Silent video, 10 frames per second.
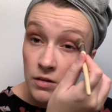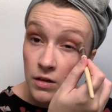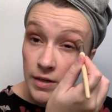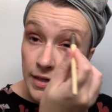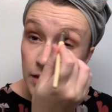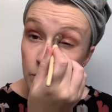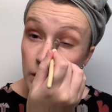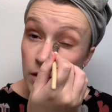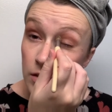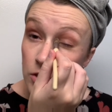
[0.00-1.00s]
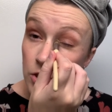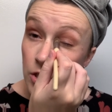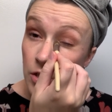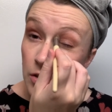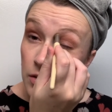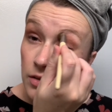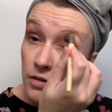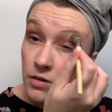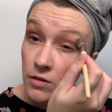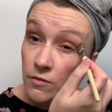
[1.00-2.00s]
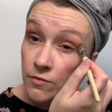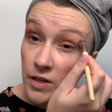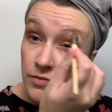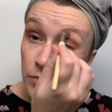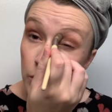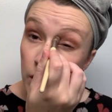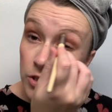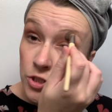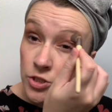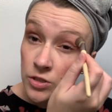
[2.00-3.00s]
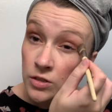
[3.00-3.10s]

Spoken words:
Again, making sure fluffy brush,